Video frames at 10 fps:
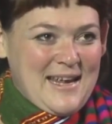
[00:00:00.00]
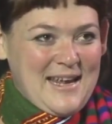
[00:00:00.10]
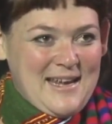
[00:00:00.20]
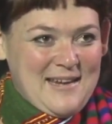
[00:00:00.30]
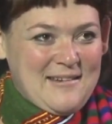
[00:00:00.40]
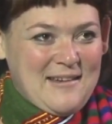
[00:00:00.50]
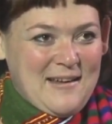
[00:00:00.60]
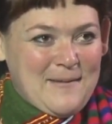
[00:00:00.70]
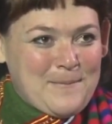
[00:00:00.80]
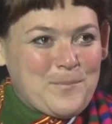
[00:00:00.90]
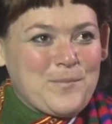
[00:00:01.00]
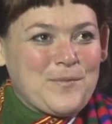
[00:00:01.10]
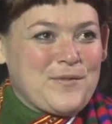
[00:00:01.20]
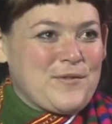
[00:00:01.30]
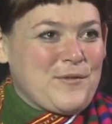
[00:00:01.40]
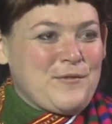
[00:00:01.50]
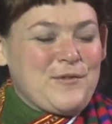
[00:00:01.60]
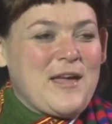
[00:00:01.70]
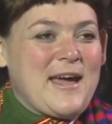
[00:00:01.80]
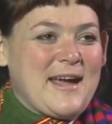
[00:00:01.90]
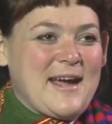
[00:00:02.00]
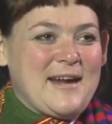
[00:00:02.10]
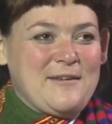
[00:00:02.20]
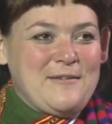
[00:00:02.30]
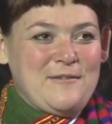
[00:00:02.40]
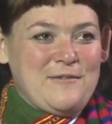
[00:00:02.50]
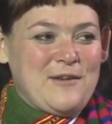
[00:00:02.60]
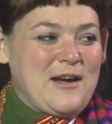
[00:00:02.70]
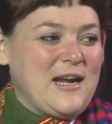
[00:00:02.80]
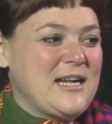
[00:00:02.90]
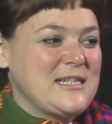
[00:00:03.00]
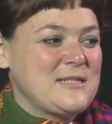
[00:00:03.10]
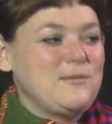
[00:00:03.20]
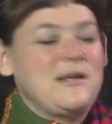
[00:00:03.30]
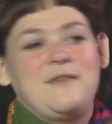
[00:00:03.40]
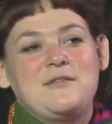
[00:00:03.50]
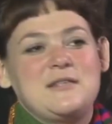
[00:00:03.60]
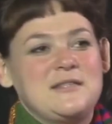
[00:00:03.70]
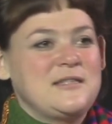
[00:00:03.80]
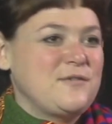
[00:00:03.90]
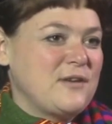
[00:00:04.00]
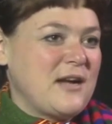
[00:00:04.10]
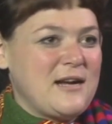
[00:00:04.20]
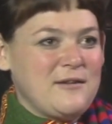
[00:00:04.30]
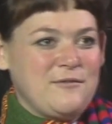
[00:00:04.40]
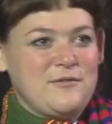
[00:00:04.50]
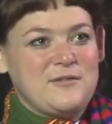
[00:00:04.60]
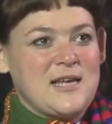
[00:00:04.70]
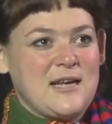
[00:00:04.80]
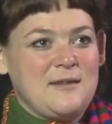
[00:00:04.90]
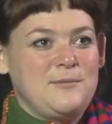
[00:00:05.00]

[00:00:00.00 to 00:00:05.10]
And so for that kind of audience, we have a different kind of set.